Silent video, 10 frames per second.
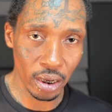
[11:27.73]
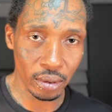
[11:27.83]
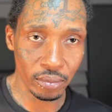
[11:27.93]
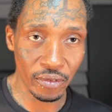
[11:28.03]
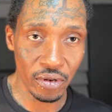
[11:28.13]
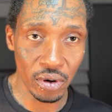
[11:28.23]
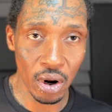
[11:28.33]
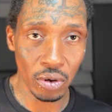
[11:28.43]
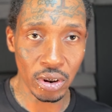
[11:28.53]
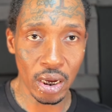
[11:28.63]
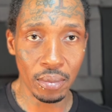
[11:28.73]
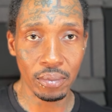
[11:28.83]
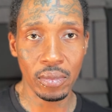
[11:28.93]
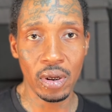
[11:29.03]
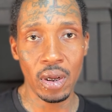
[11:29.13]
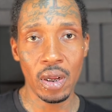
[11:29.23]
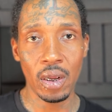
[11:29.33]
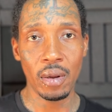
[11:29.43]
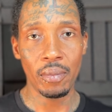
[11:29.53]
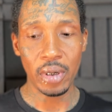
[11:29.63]
if you know something,
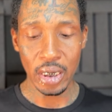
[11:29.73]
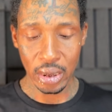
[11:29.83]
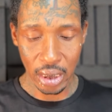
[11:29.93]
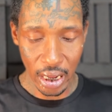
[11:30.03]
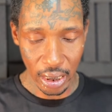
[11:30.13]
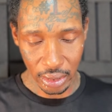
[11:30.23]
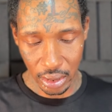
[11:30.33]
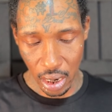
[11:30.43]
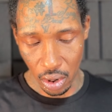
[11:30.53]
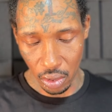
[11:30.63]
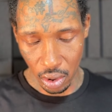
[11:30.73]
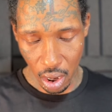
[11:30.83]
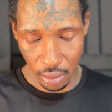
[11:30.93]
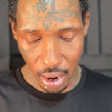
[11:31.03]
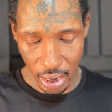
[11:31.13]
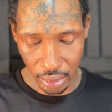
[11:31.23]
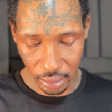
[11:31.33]
please let us know, all right?